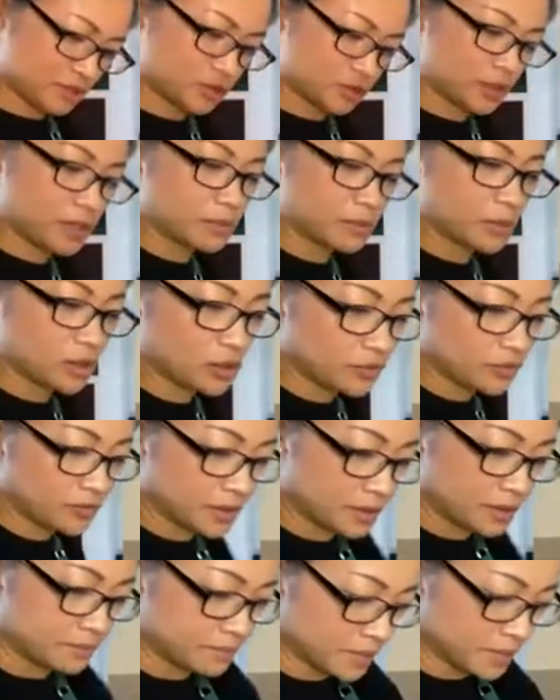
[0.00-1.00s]
trim off a
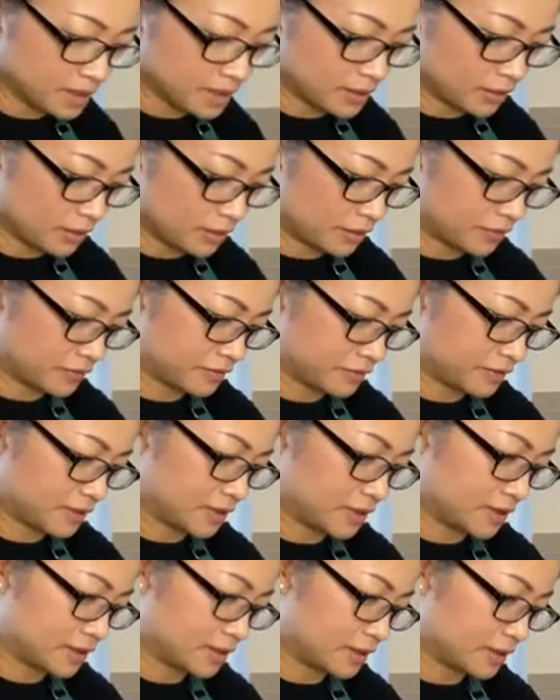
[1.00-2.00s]
bit of the,
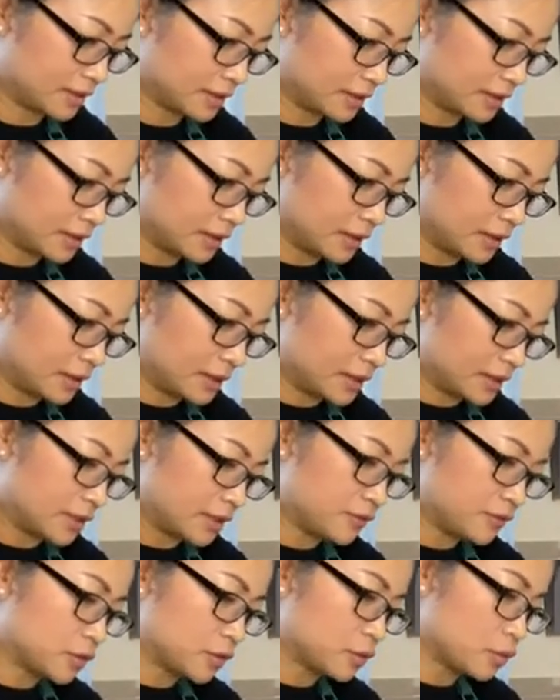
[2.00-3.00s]
if
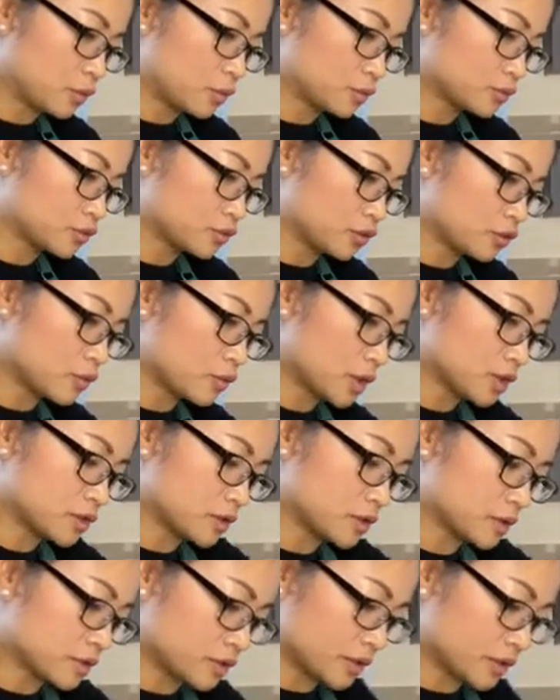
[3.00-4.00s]
you don't want to
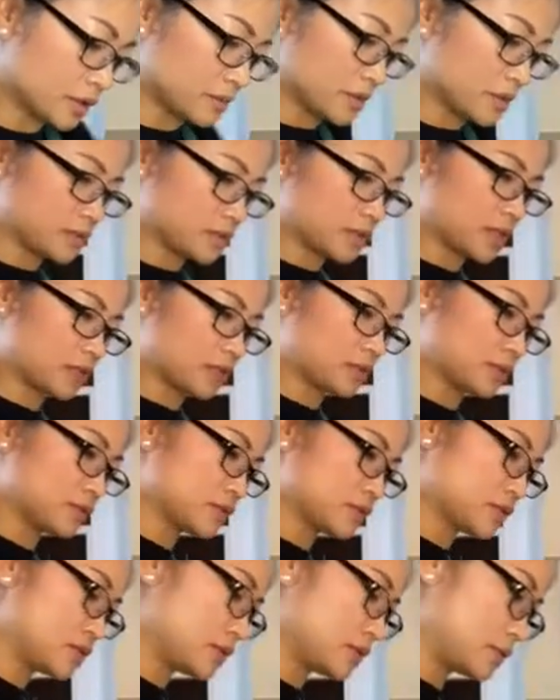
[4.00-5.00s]
trim, you can
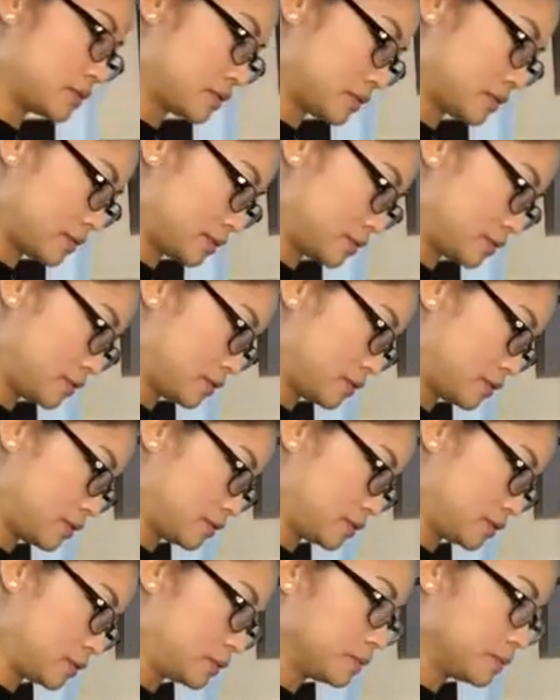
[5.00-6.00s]
also
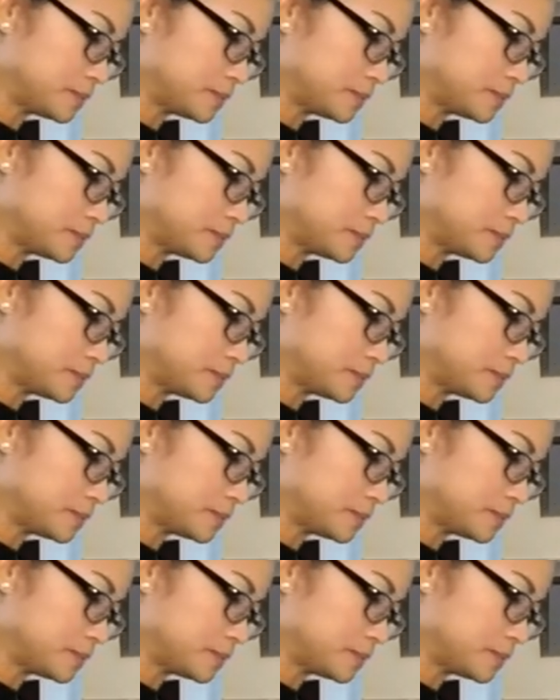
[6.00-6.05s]
do